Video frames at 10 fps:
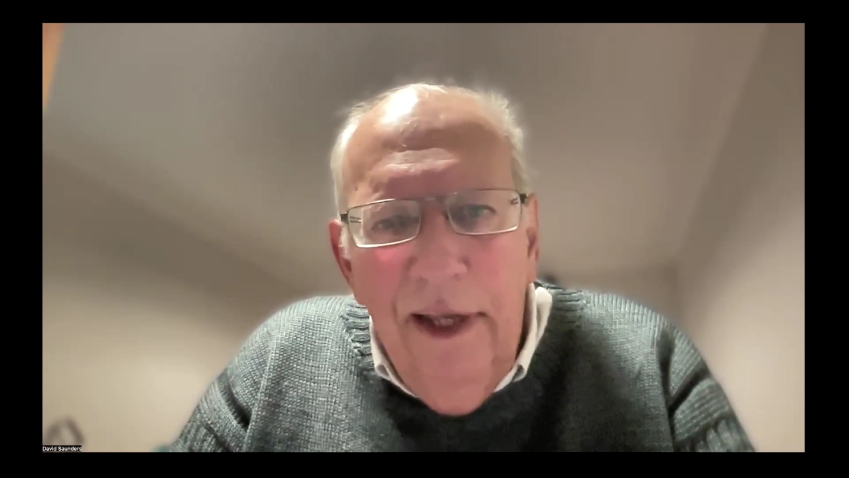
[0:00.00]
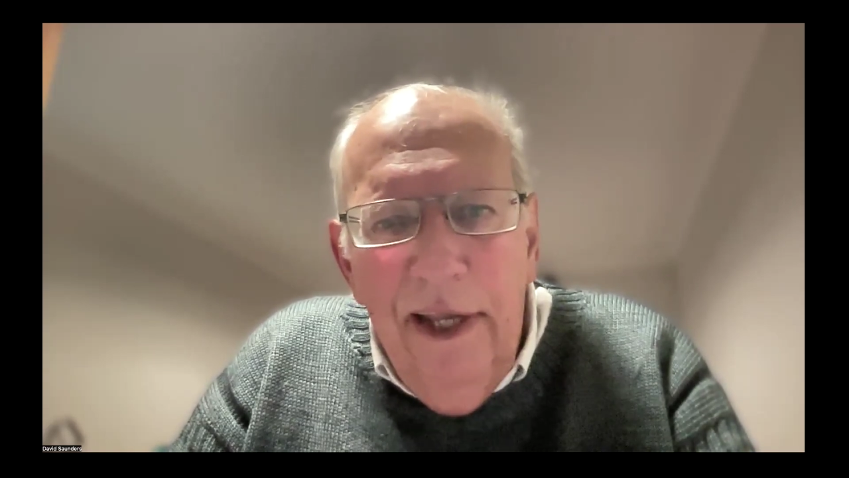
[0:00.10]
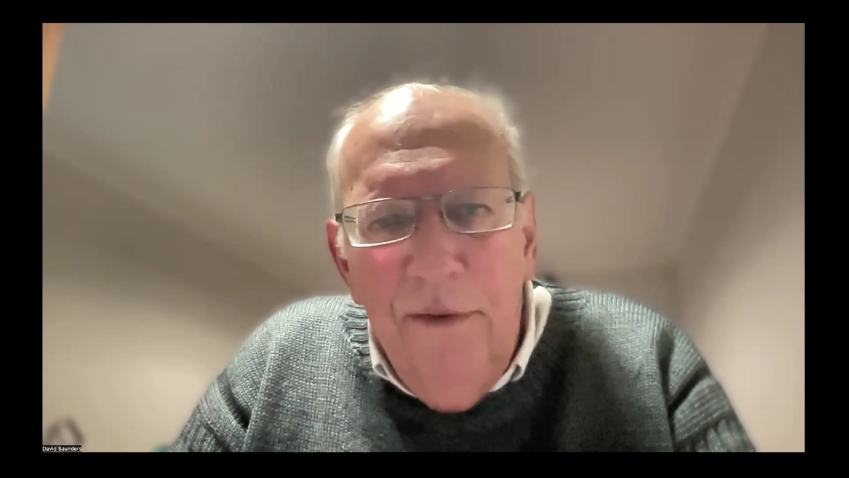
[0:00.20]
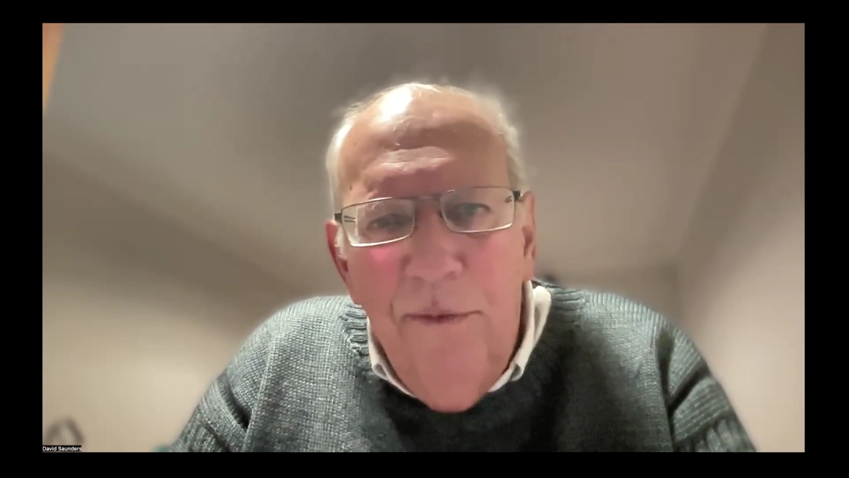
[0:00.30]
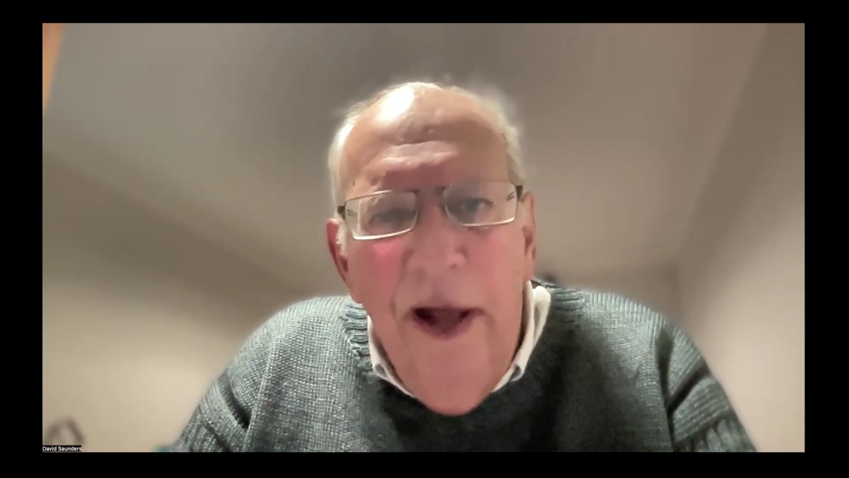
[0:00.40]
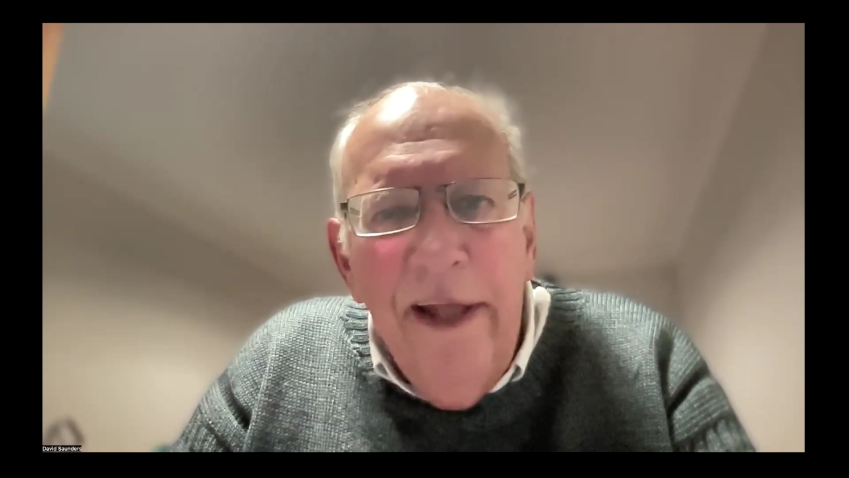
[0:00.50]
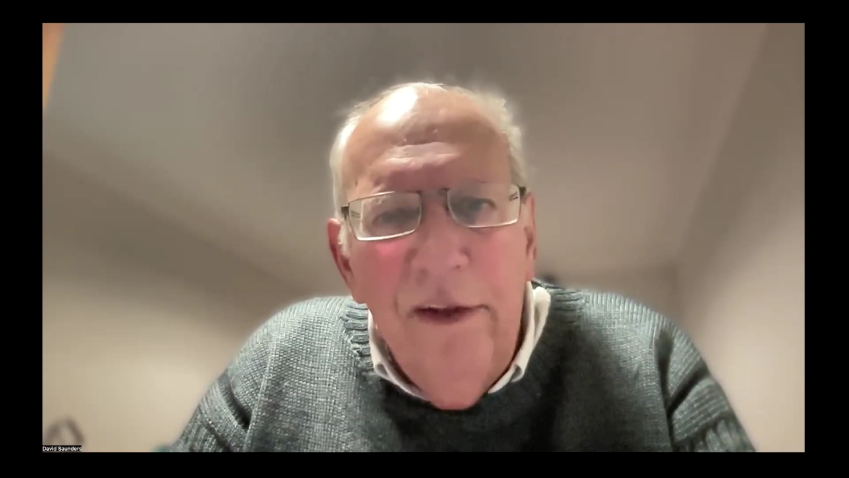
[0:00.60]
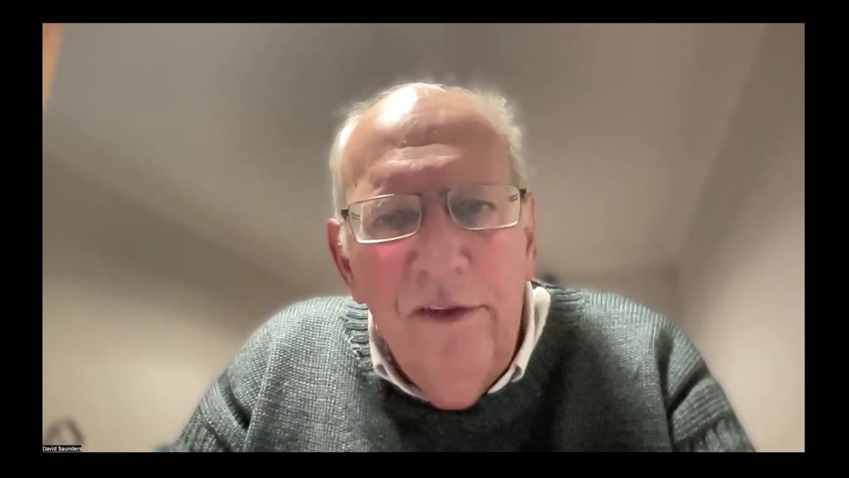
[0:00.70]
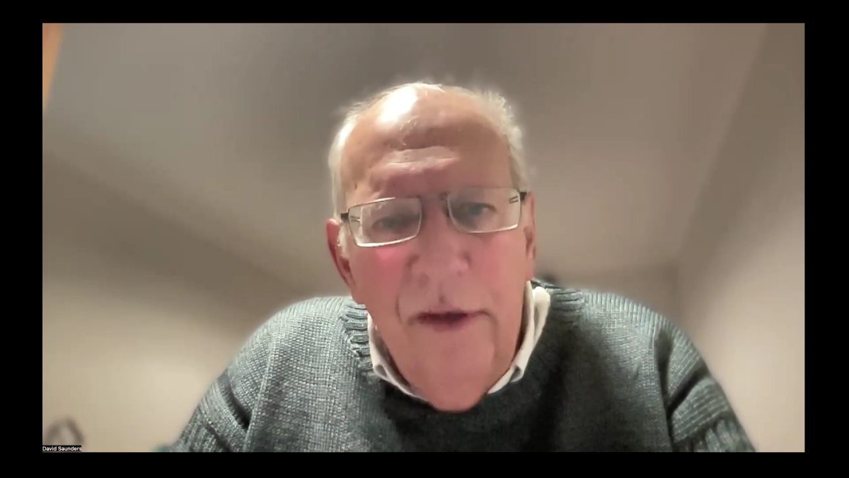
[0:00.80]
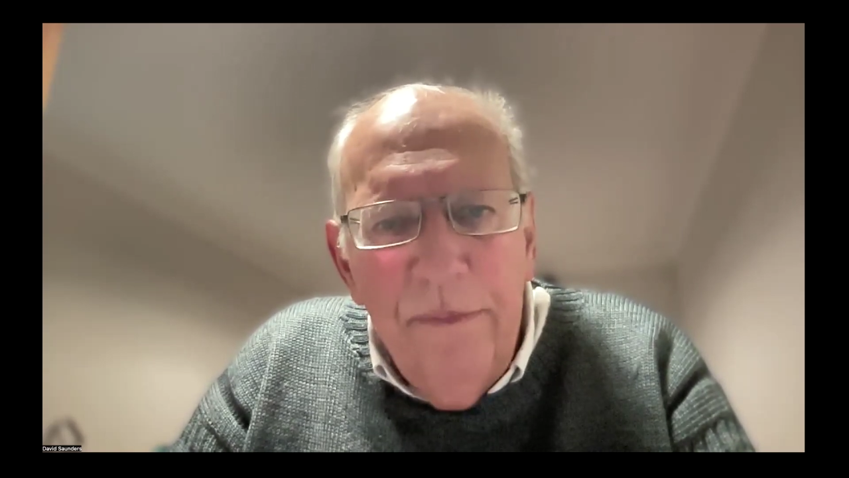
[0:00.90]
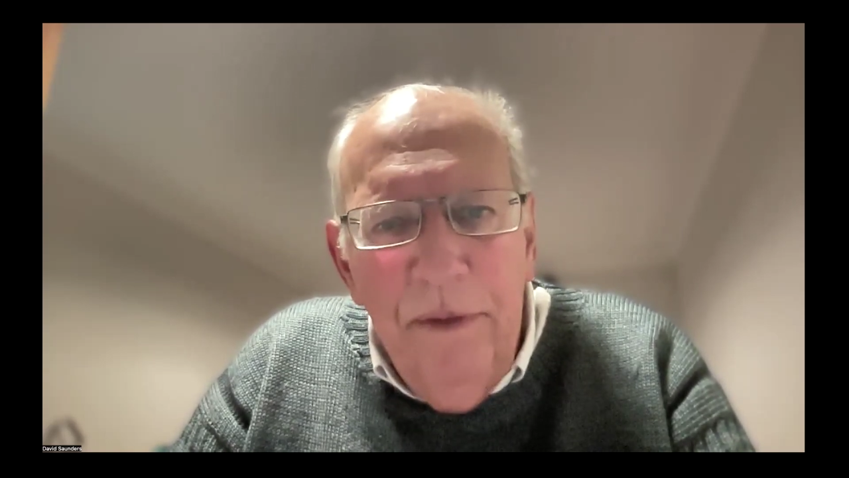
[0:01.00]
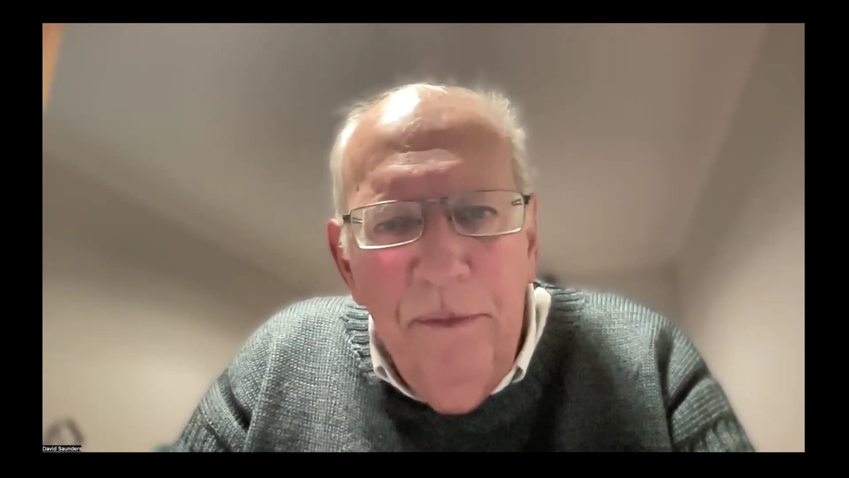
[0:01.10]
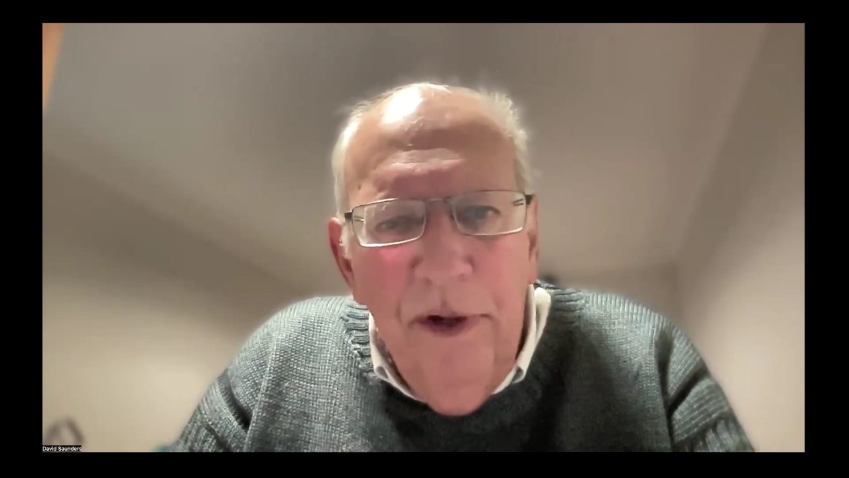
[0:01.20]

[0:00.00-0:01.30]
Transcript: in Wales have been